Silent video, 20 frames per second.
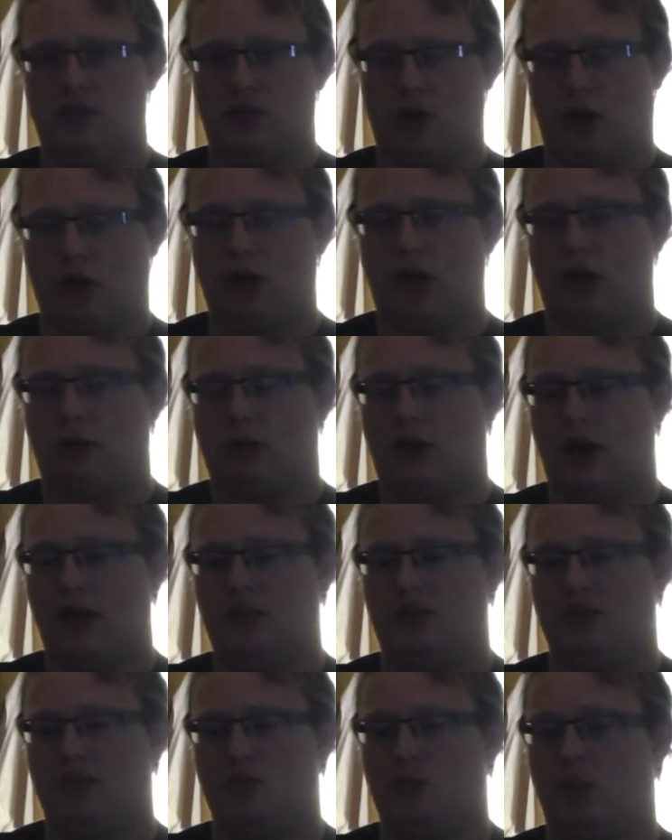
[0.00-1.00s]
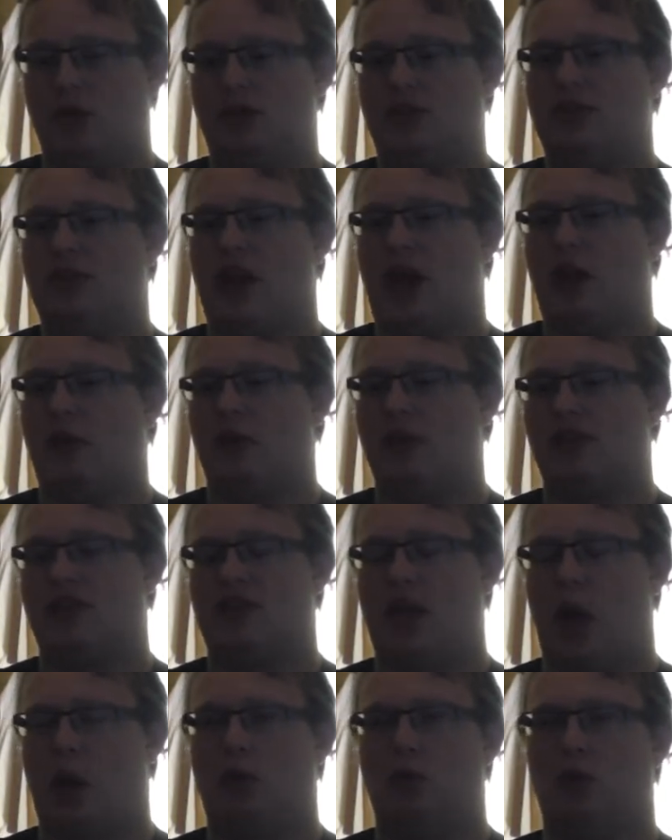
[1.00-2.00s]
with The Dark Knight Rises was how the
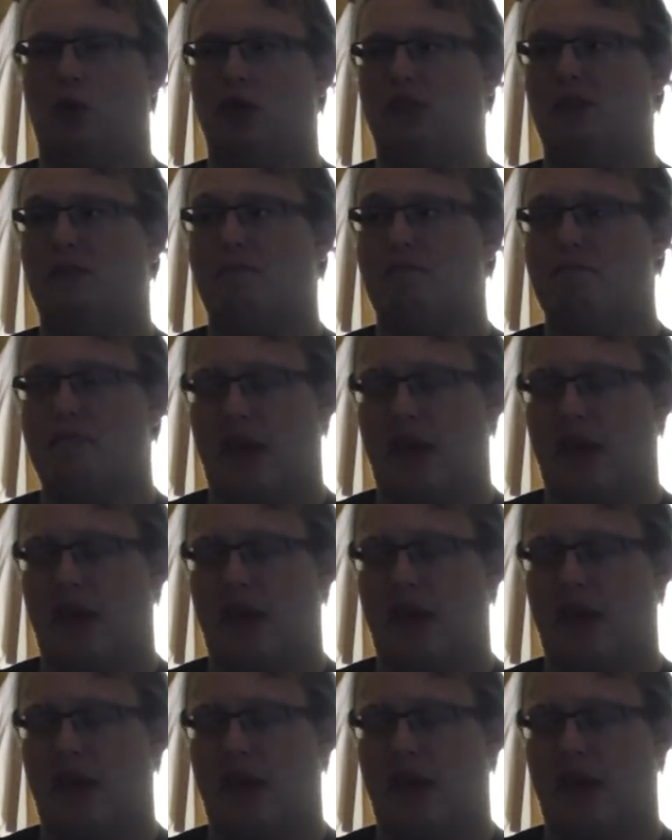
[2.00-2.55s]
sound was